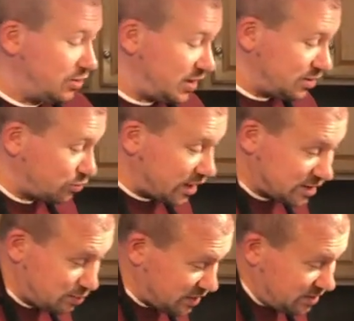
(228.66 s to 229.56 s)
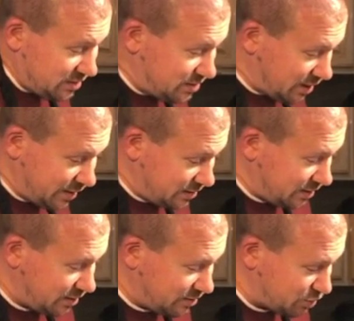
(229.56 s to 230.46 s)
This recipe does not
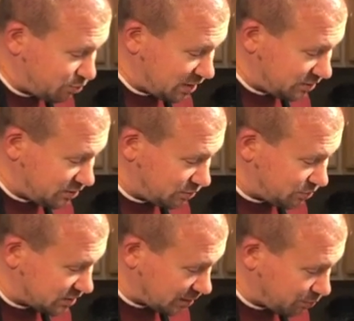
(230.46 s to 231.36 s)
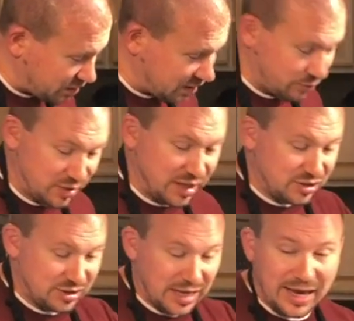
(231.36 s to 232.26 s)
tell us to mix those separately. We can
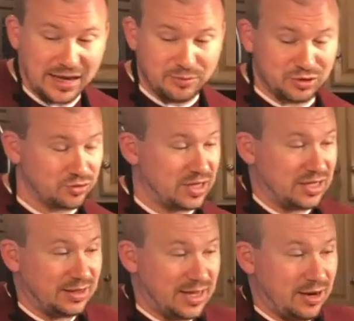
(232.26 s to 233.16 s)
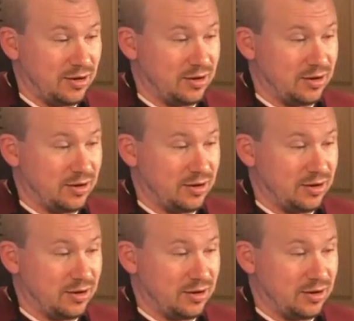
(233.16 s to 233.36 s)
just add them straight in there.